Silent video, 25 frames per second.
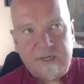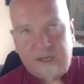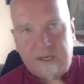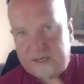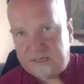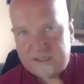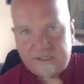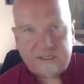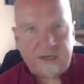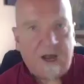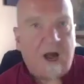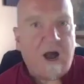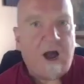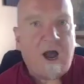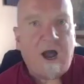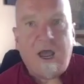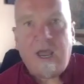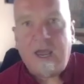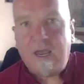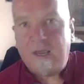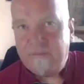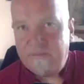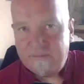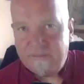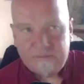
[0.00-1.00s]
like a
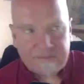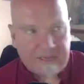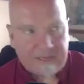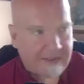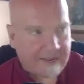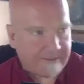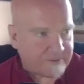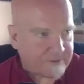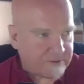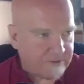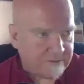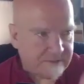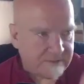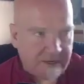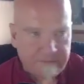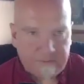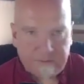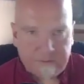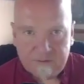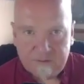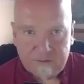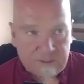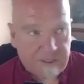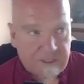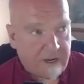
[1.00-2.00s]
time capsule,
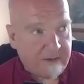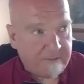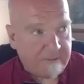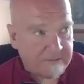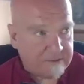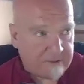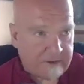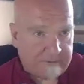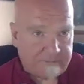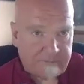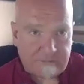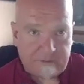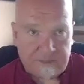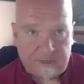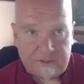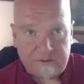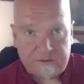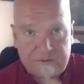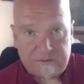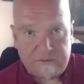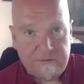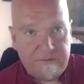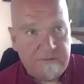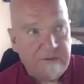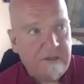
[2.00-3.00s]
time travel, going
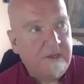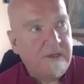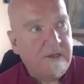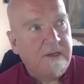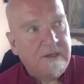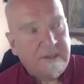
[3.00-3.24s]
through.